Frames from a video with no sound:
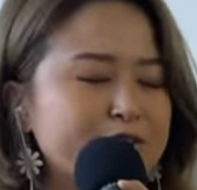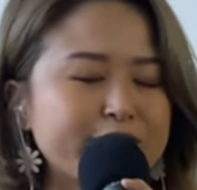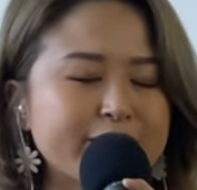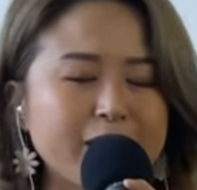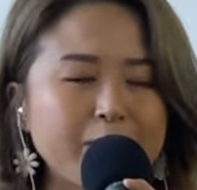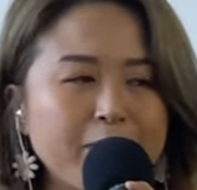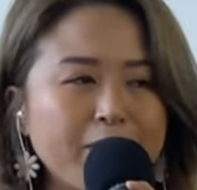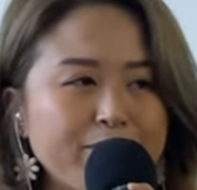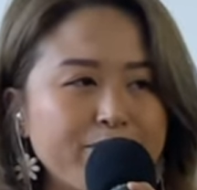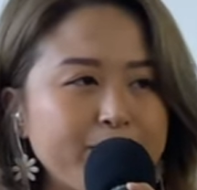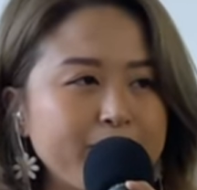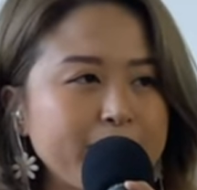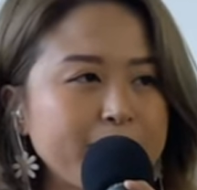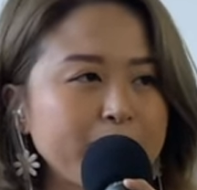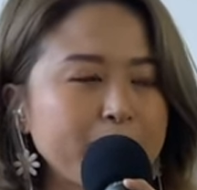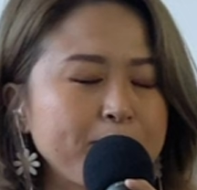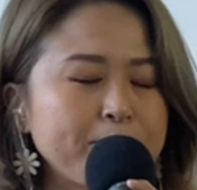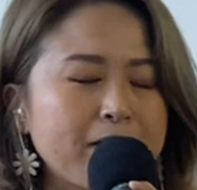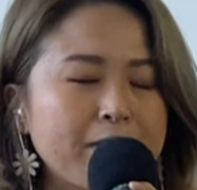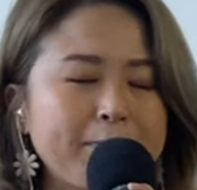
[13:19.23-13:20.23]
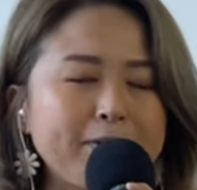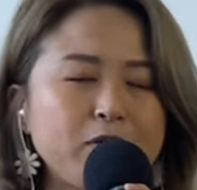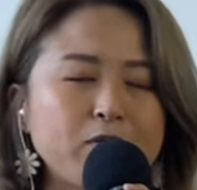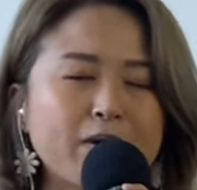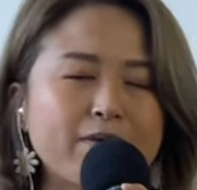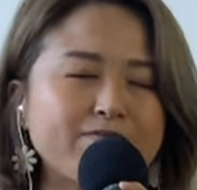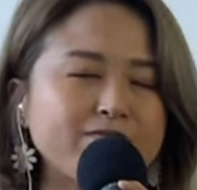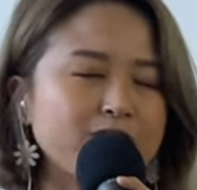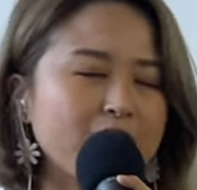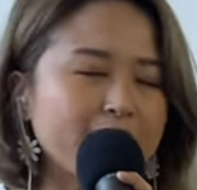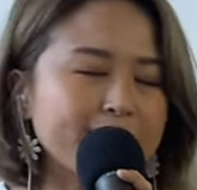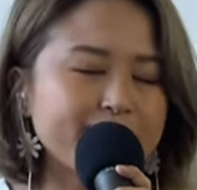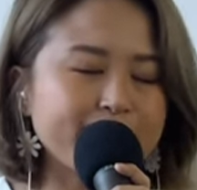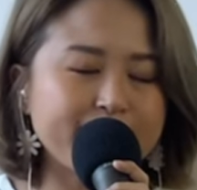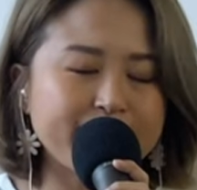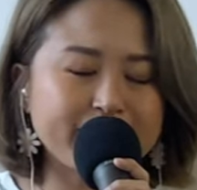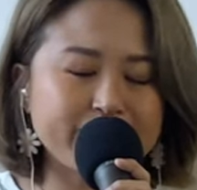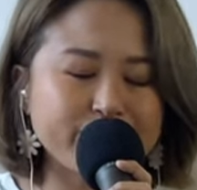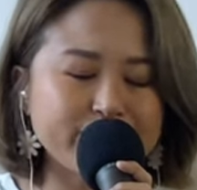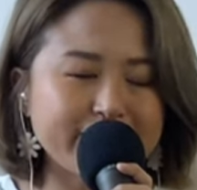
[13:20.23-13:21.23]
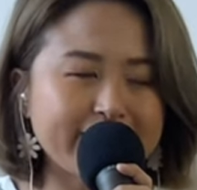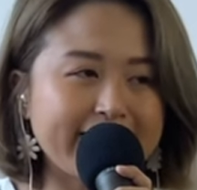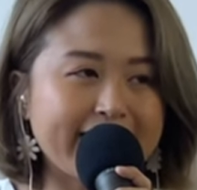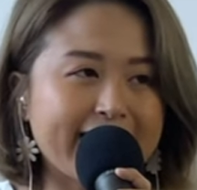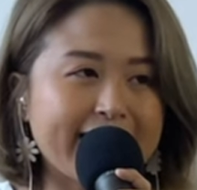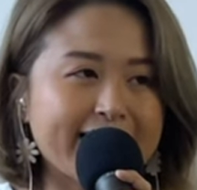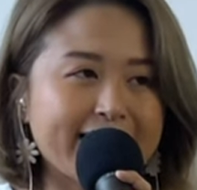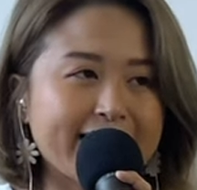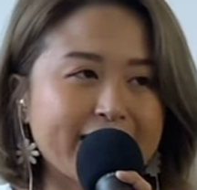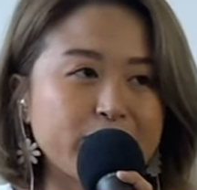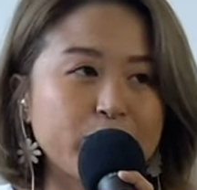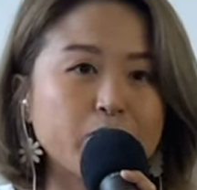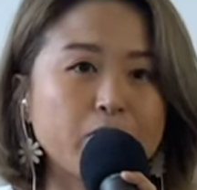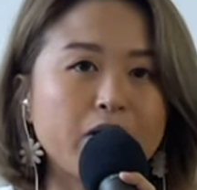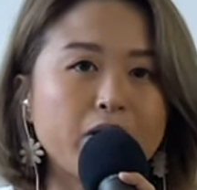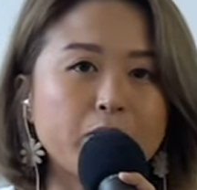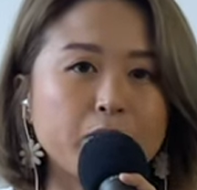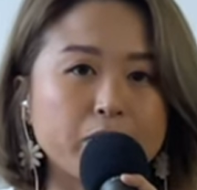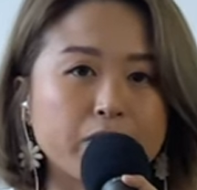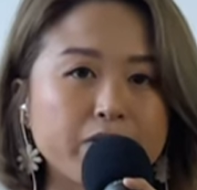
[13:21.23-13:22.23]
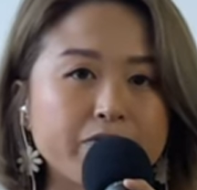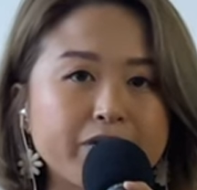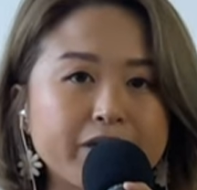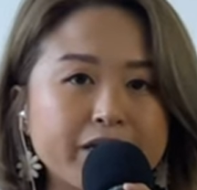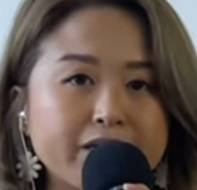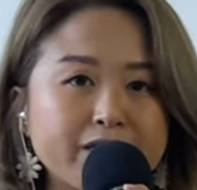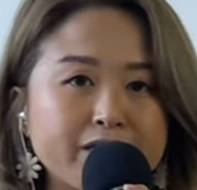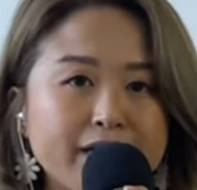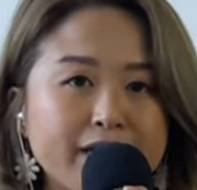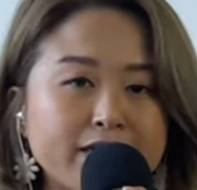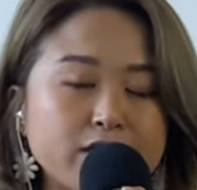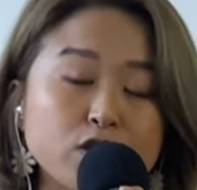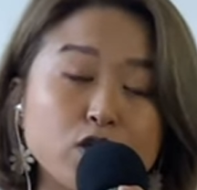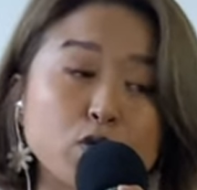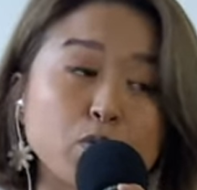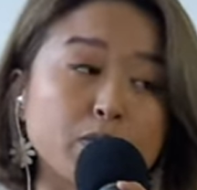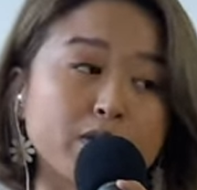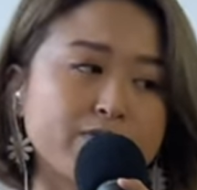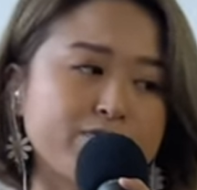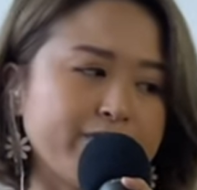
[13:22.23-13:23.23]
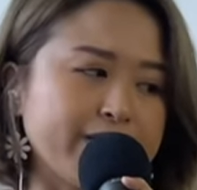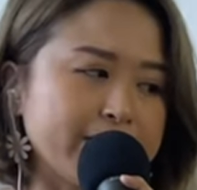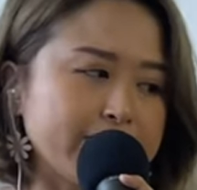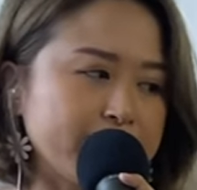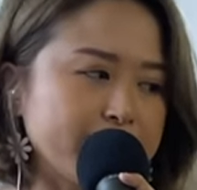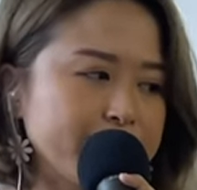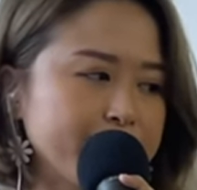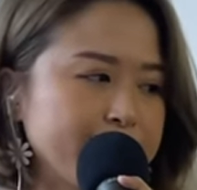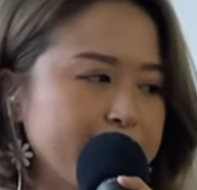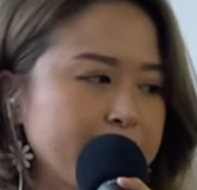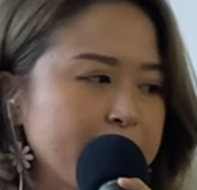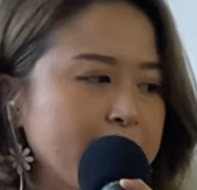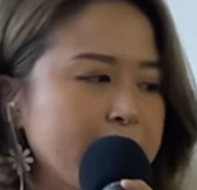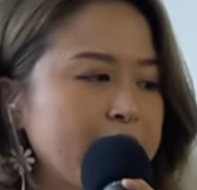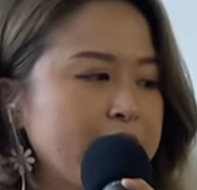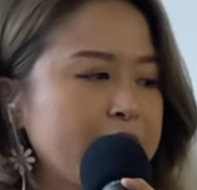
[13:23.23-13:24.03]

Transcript: For some of you, maybe you have not failed yet and you are worried that you would fail.